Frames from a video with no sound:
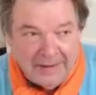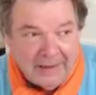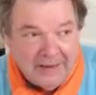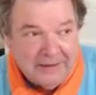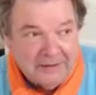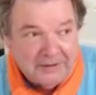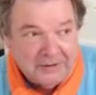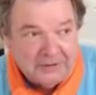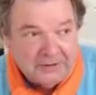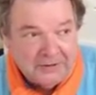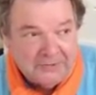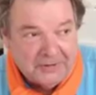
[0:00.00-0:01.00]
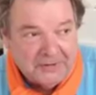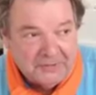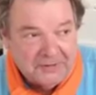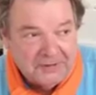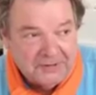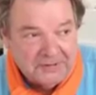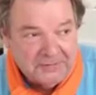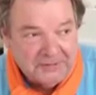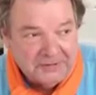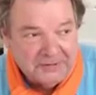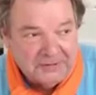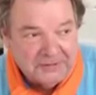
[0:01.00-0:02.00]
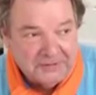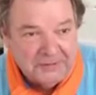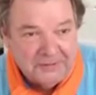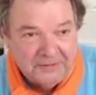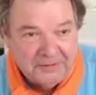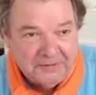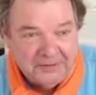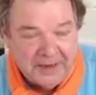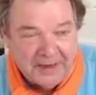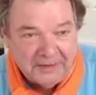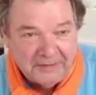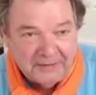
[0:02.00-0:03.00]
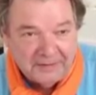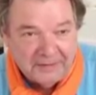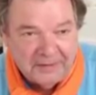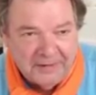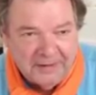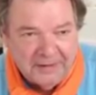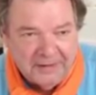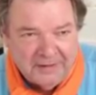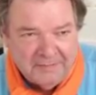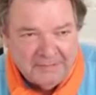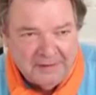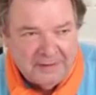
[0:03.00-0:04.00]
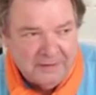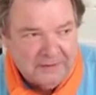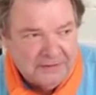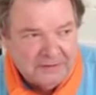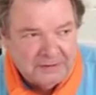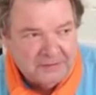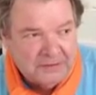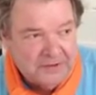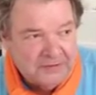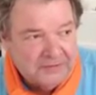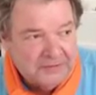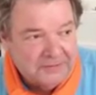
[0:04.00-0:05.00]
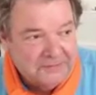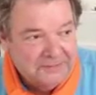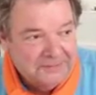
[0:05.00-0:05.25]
A, there's lots of it on these salt marshes, and you can go and gather it. And B, it's just delicious.